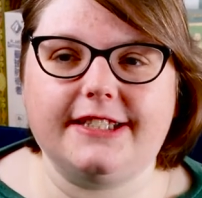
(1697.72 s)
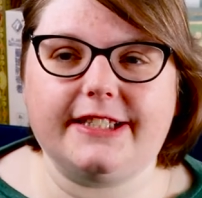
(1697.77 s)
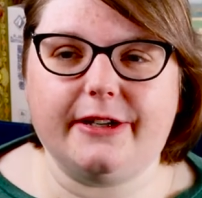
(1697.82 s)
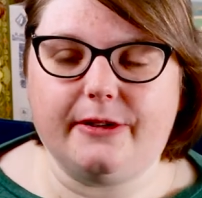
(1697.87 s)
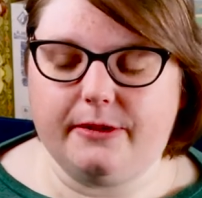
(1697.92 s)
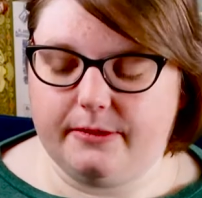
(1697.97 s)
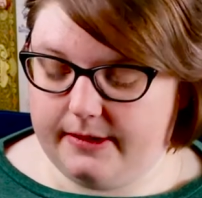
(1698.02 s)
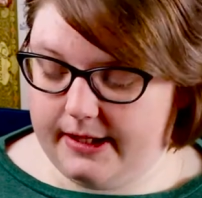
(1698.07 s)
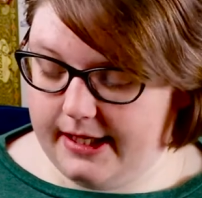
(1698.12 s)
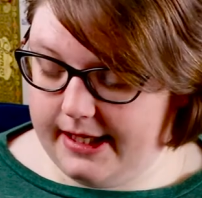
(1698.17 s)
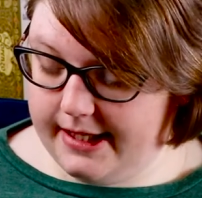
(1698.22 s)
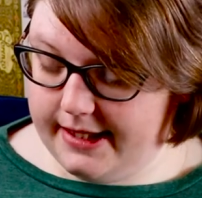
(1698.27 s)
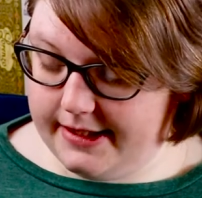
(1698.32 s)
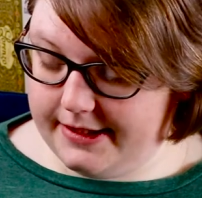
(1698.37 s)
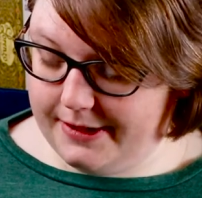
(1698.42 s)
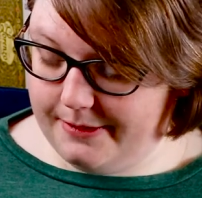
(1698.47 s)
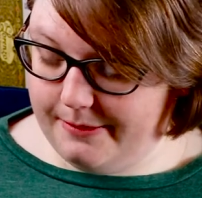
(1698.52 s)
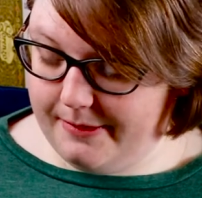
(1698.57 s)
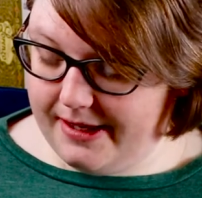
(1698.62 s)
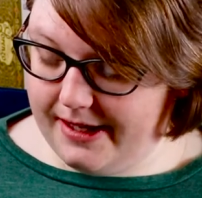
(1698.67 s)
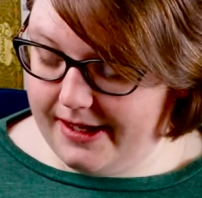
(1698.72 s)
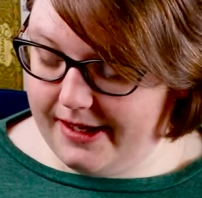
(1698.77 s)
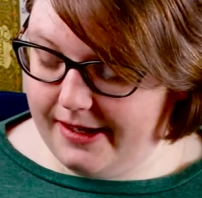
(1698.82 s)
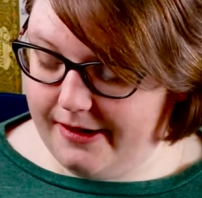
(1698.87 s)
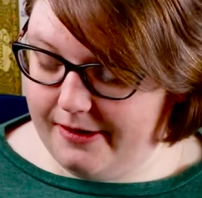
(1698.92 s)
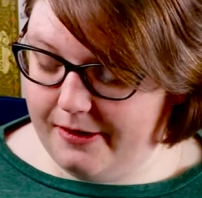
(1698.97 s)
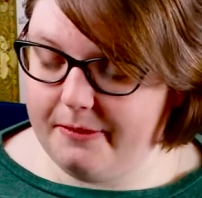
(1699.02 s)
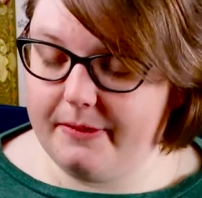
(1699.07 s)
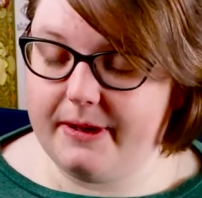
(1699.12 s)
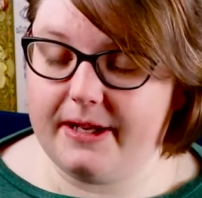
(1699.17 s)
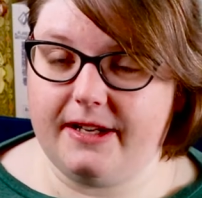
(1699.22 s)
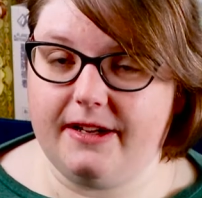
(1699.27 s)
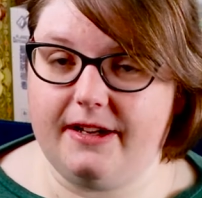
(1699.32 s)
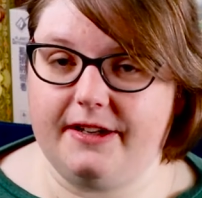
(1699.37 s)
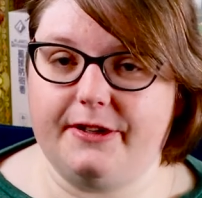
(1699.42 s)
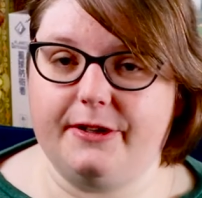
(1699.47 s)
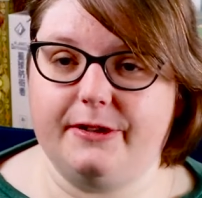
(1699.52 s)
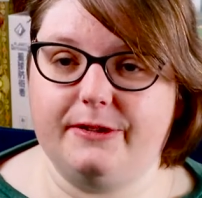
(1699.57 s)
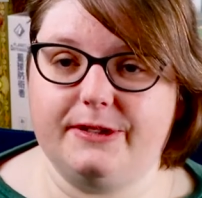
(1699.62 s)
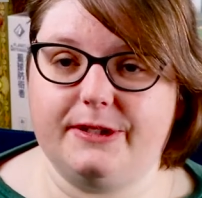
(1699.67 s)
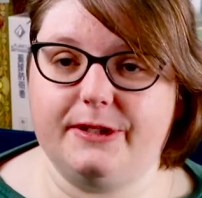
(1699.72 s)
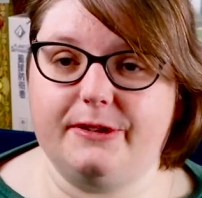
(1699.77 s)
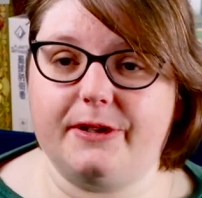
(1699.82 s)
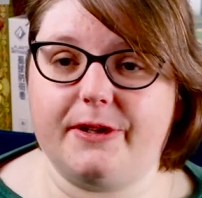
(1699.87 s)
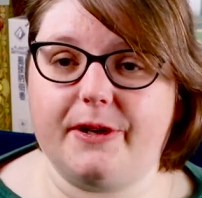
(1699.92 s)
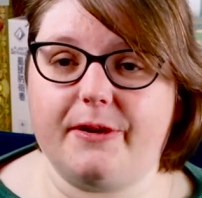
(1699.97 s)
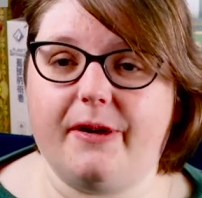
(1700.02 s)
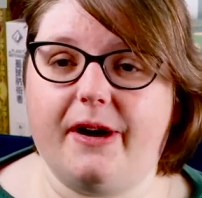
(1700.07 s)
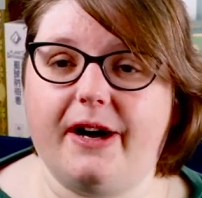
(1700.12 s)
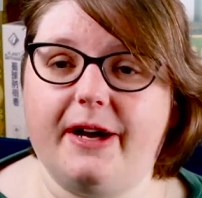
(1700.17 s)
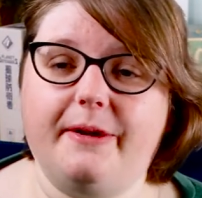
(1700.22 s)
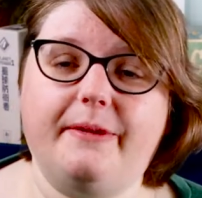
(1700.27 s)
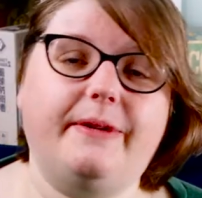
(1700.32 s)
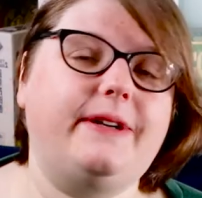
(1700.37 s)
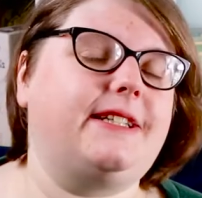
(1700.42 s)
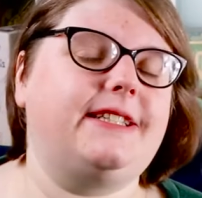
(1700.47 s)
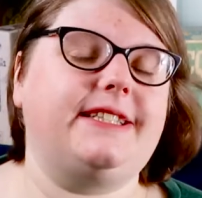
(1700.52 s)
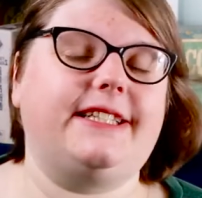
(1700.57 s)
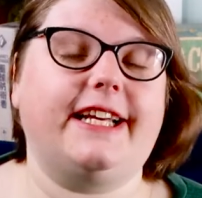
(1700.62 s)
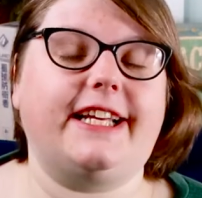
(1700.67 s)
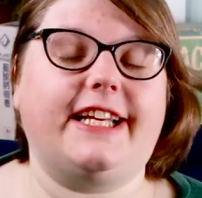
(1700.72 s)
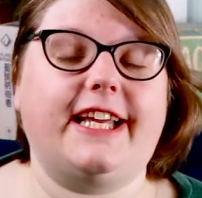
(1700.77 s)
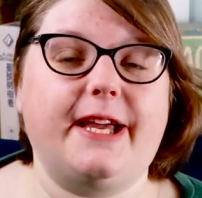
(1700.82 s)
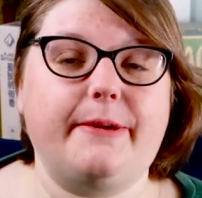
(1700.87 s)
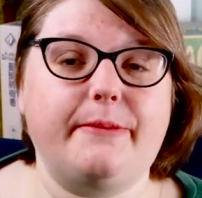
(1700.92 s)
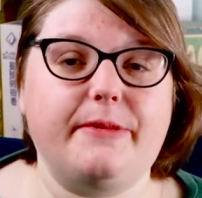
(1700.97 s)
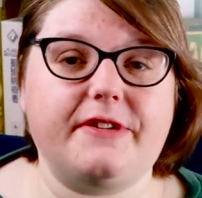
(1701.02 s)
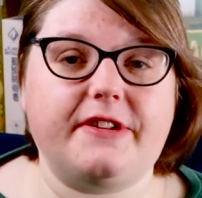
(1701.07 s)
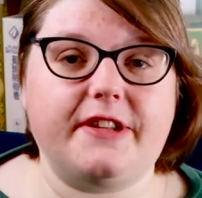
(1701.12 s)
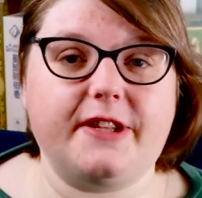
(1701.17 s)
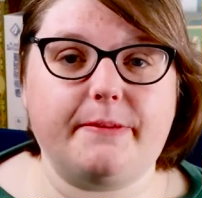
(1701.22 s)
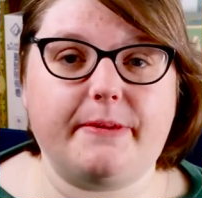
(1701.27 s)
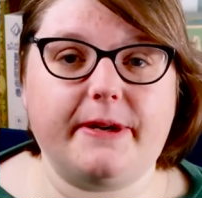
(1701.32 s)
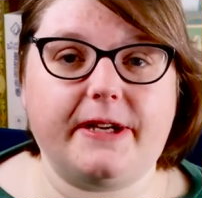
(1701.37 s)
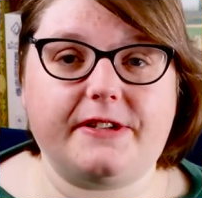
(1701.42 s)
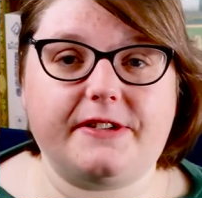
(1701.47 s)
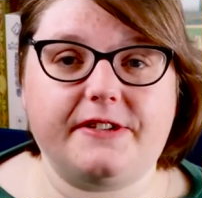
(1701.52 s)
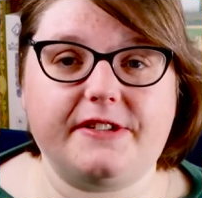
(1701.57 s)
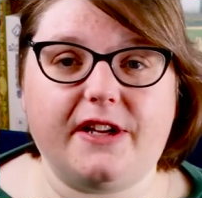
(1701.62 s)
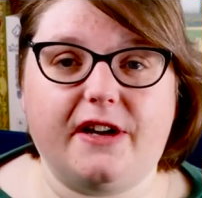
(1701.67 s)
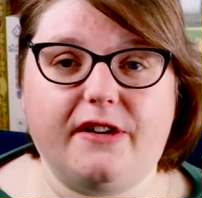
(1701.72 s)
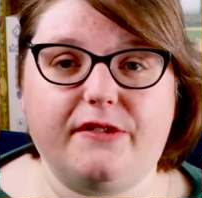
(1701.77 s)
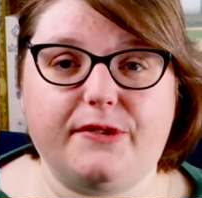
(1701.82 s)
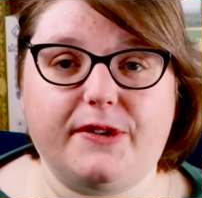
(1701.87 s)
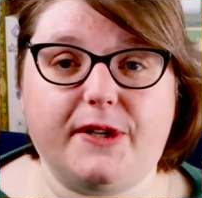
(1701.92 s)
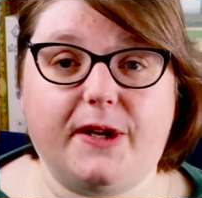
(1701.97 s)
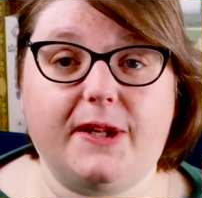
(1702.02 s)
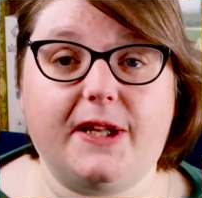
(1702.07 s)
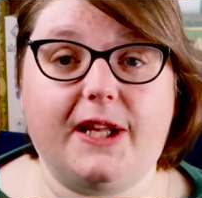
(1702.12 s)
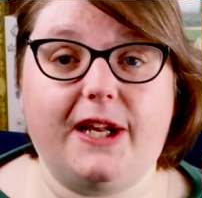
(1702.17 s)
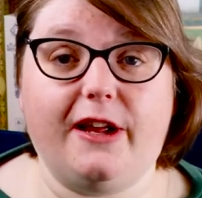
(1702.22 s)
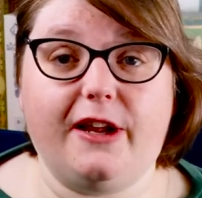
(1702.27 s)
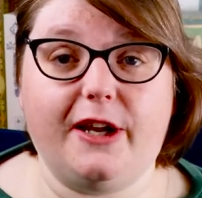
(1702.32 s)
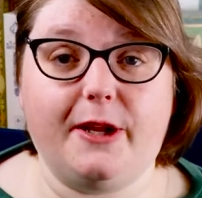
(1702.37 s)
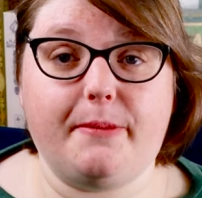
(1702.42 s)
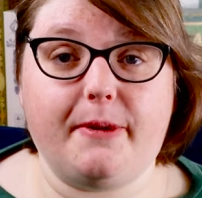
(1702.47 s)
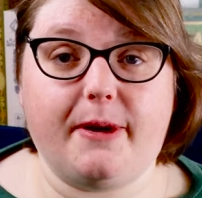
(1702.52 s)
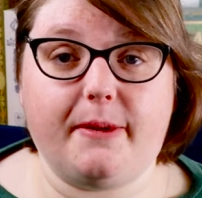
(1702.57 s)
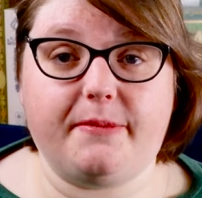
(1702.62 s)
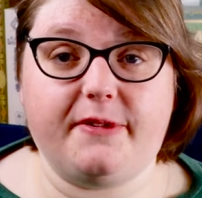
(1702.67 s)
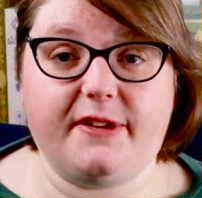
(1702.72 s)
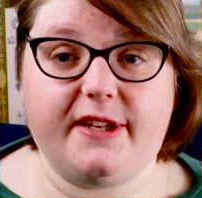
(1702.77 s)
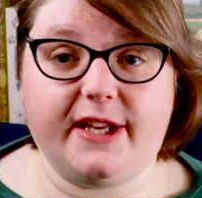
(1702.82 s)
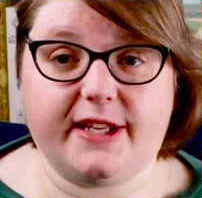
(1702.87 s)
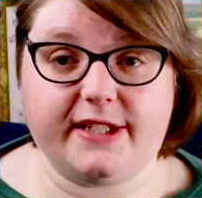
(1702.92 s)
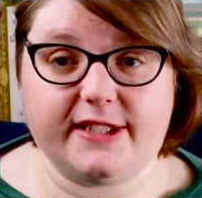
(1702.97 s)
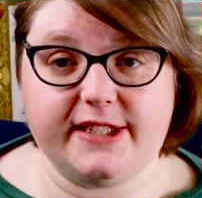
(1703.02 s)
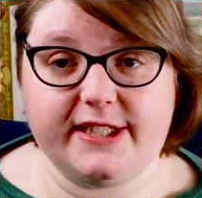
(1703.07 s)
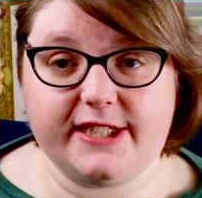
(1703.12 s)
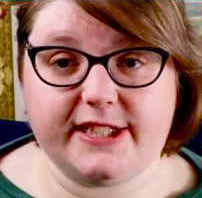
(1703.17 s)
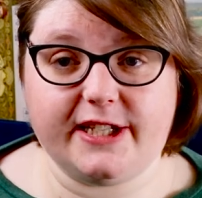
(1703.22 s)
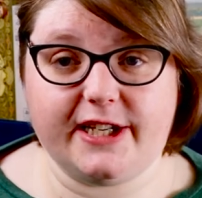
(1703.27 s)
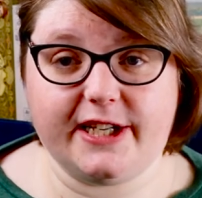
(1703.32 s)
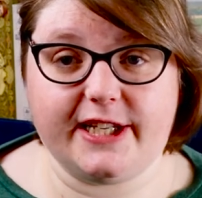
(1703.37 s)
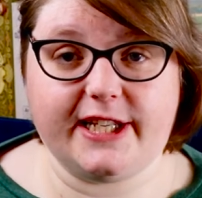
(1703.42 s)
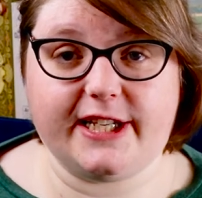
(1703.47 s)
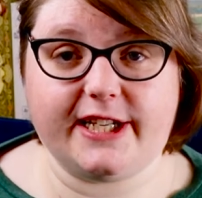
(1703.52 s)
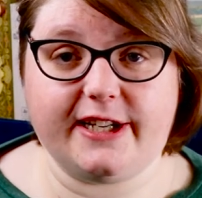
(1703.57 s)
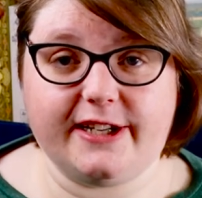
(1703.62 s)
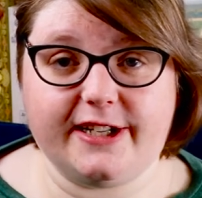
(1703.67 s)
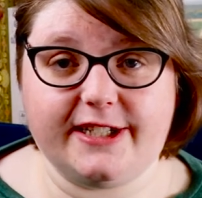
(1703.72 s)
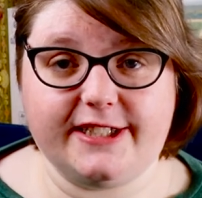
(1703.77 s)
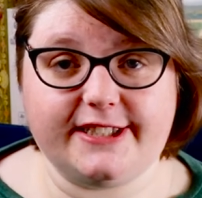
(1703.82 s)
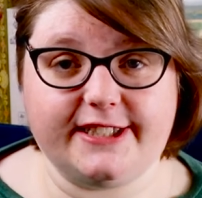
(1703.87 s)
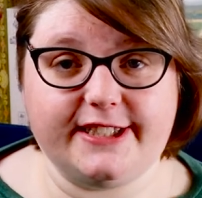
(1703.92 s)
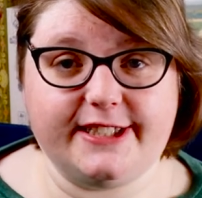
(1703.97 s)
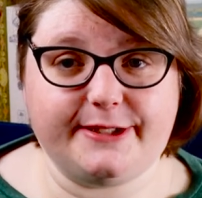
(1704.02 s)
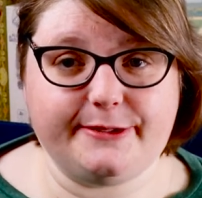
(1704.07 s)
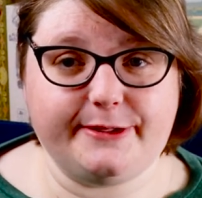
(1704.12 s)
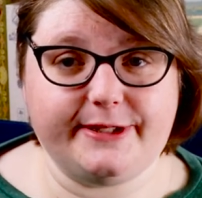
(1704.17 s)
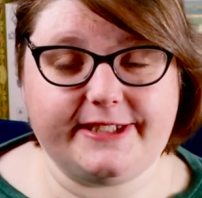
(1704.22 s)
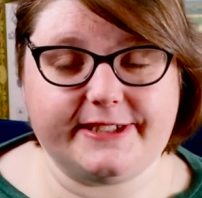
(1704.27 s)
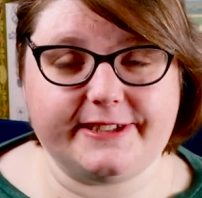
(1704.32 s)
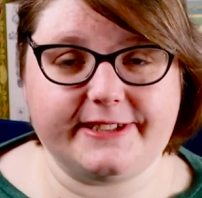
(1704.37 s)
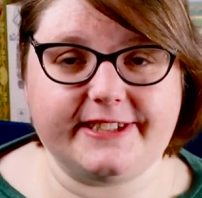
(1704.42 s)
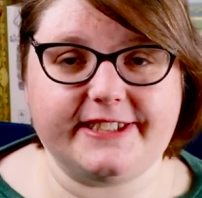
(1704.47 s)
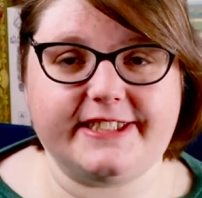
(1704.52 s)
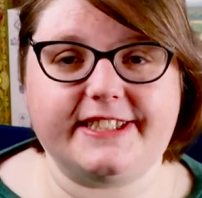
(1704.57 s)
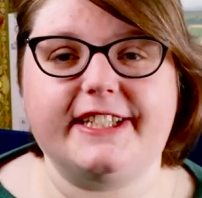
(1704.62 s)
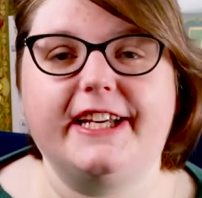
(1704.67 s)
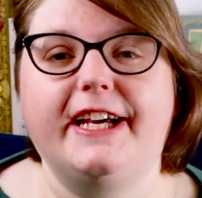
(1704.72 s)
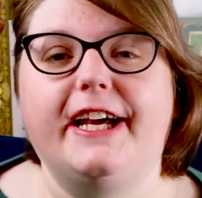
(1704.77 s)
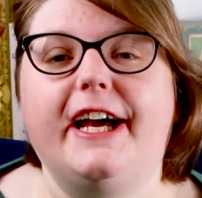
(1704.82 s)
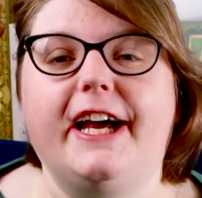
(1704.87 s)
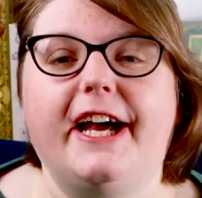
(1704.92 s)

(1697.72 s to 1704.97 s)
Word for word: So, as you may or may not know, Tokyo Highway is that game you see the pictures of with all the lollipop sticks and the tiny cars and the tweezers.